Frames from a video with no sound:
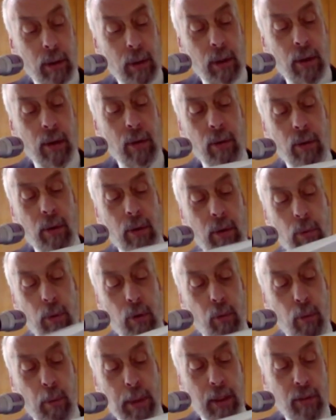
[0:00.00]

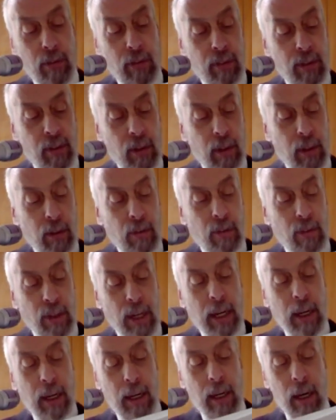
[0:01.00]
which means
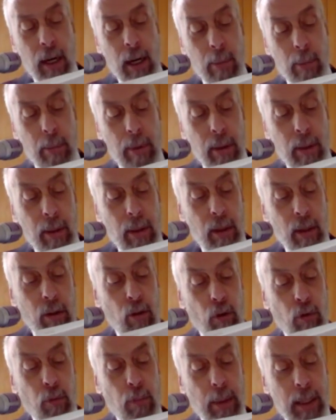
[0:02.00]
zeheyab,
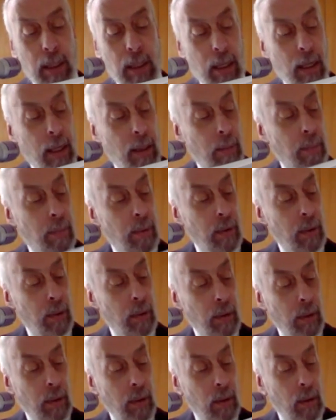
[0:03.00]
shmeyab,
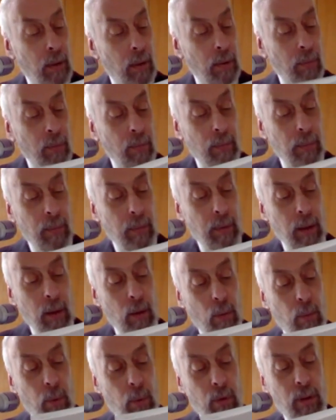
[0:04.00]

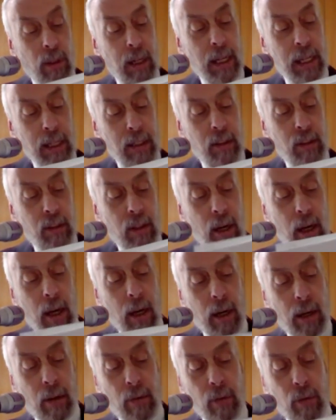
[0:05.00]
would lead
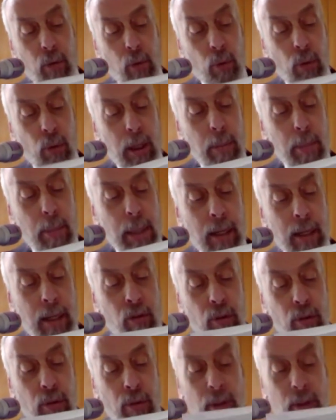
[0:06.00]
us to
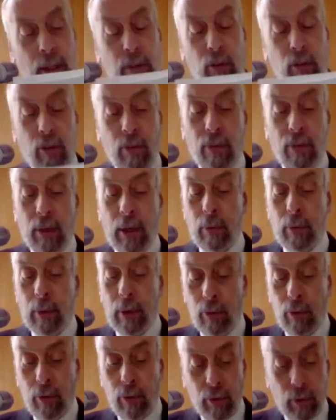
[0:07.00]
imagine that
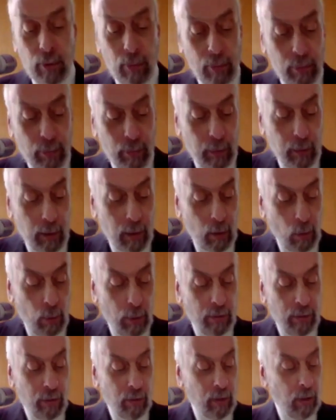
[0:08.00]
various
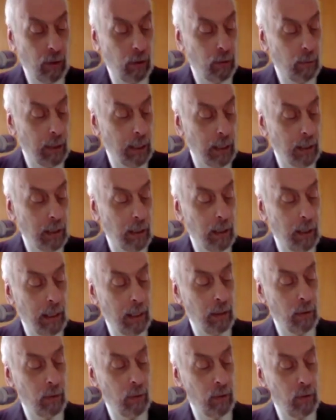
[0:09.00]
Western Iranian
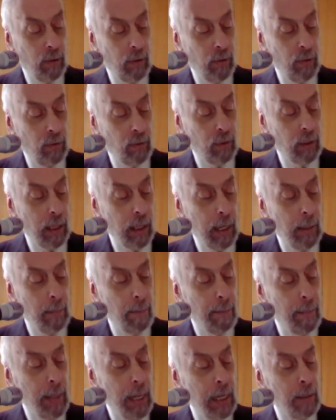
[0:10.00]
languages,
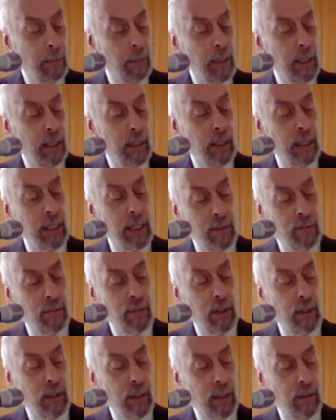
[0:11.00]
and maybe
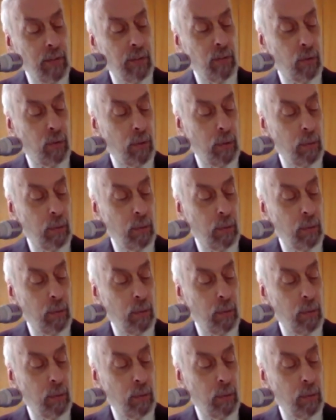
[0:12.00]
even Eastern